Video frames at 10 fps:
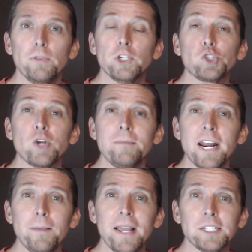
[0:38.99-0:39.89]
the stream
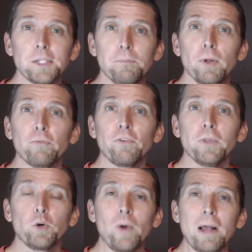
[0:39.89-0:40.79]
database built from
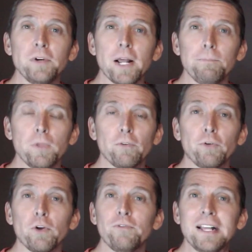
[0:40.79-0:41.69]
the ground up
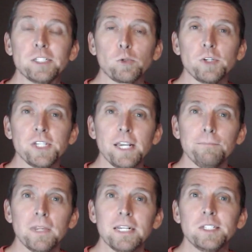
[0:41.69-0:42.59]
for event
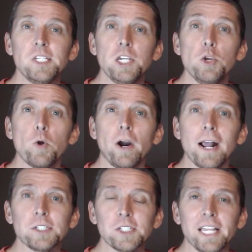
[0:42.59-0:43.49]
sourcing, C Q R
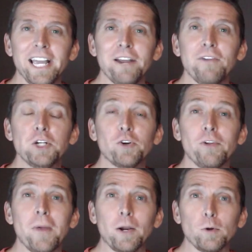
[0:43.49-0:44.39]
S, and
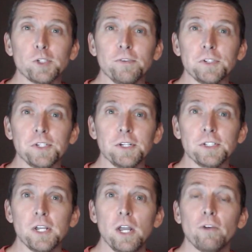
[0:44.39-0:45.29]
event-driven
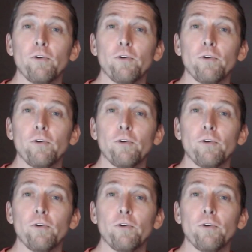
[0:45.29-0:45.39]
microservices.